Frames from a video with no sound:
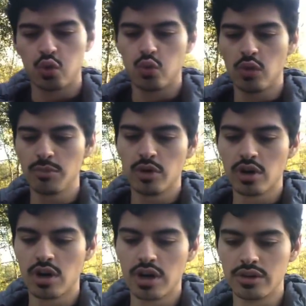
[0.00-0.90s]
One more
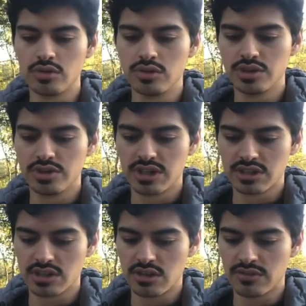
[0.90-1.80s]
card. Who is your
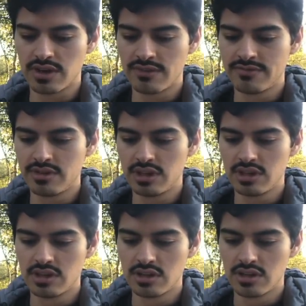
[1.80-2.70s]
next lover? I'm
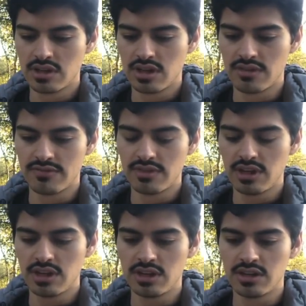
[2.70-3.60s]
feeling, I'm
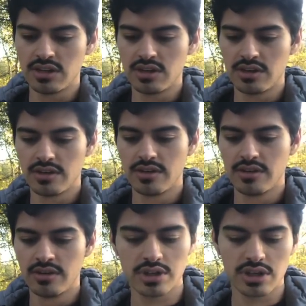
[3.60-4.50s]
feeling it.
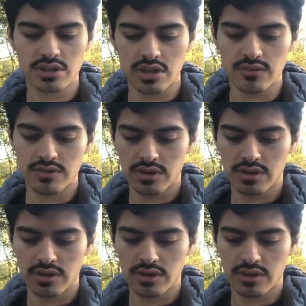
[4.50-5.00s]
Next lover.